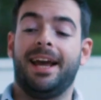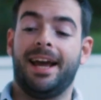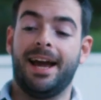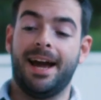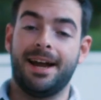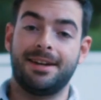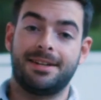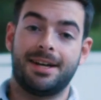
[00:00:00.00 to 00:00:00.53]

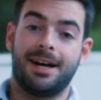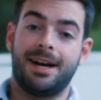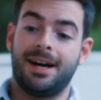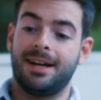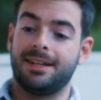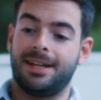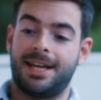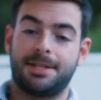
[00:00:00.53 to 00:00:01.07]
And
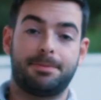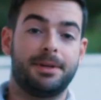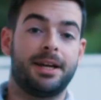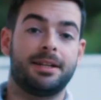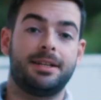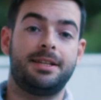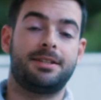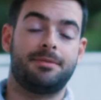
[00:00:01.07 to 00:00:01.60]
uh, last but
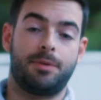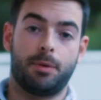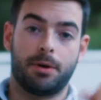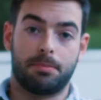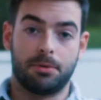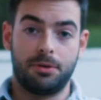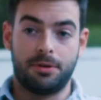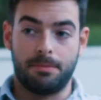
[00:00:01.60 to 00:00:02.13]
not least, if you
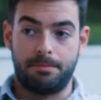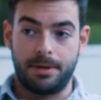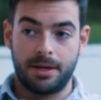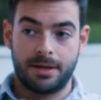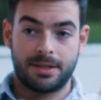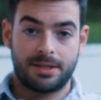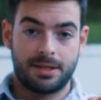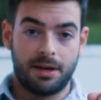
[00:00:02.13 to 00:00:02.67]
want to brew the
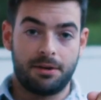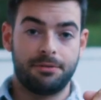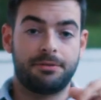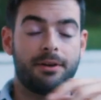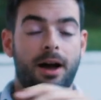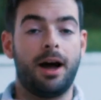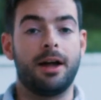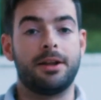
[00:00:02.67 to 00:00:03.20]
beer
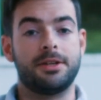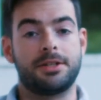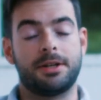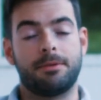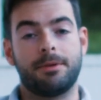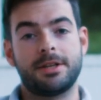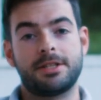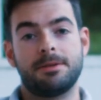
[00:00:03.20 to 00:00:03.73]
itself, uh, there's
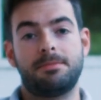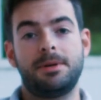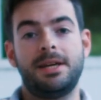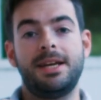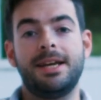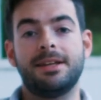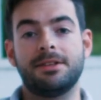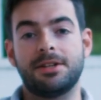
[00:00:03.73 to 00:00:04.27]
a
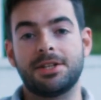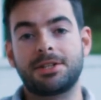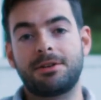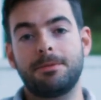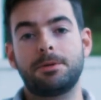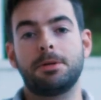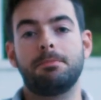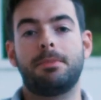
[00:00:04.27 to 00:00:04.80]
recipe in the
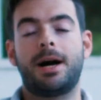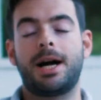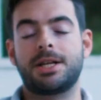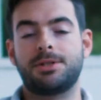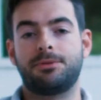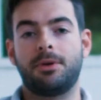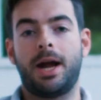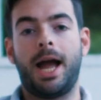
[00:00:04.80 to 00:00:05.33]
description
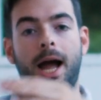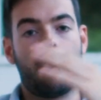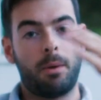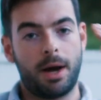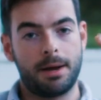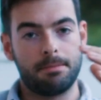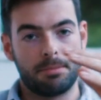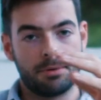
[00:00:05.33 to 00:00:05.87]
box for
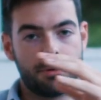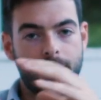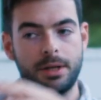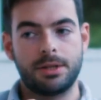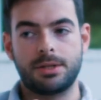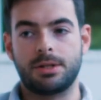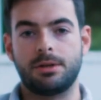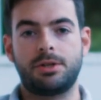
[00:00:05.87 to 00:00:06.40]
how I brewed
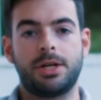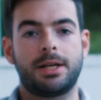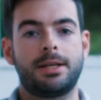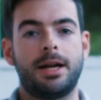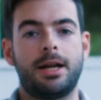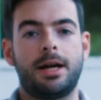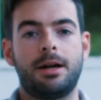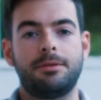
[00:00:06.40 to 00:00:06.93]
it. So check
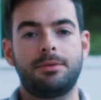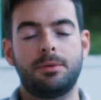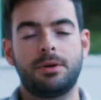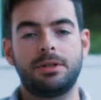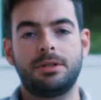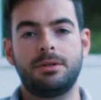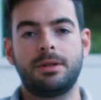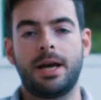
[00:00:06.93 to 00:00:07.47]
that out if you
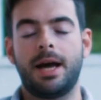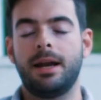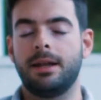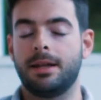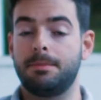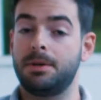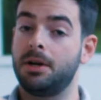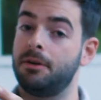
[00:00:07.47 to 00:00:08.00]
want to do
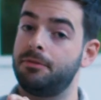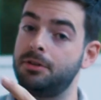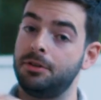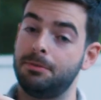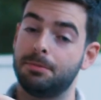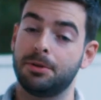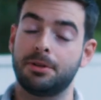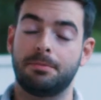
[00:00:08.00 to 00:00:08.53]
that. Let me know if you
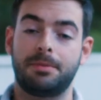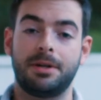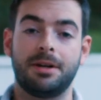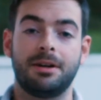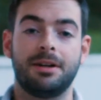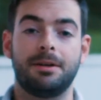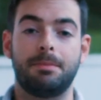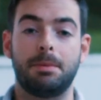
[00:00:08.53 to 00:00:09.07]
do brew the
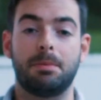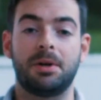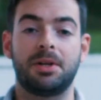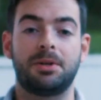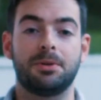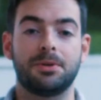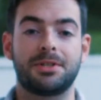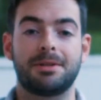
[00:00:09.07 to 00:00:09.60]
beer. It'd be
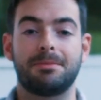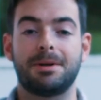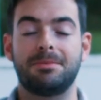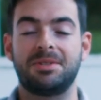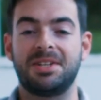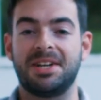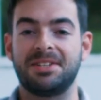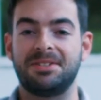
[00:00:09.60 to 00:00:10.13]
pretty cool.
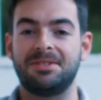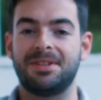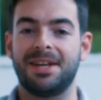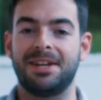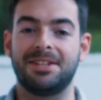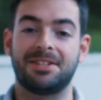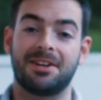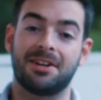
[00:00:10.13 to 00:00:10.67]
Sometimes you guys do
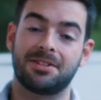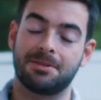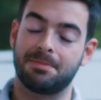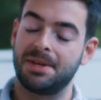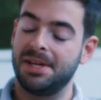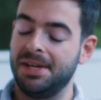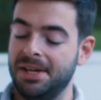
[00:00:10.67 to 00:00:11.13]
that and it's awesome.